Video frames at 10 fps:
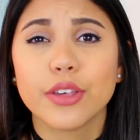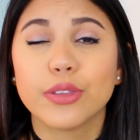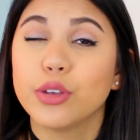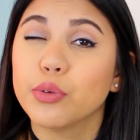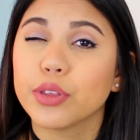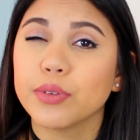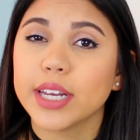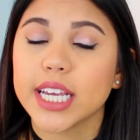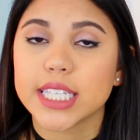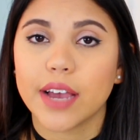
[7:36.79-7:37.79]
2 or 3
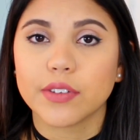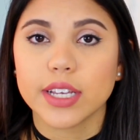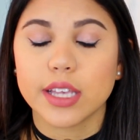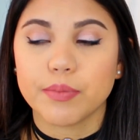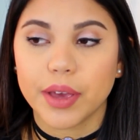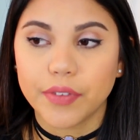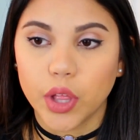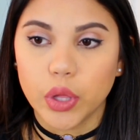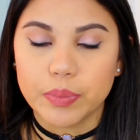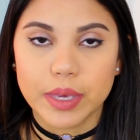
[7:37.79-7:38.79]
days after I sent my
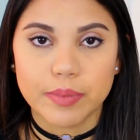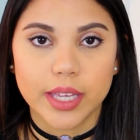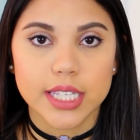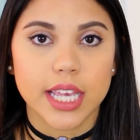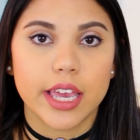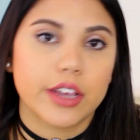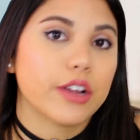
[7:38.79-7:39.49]
follow-up email saying,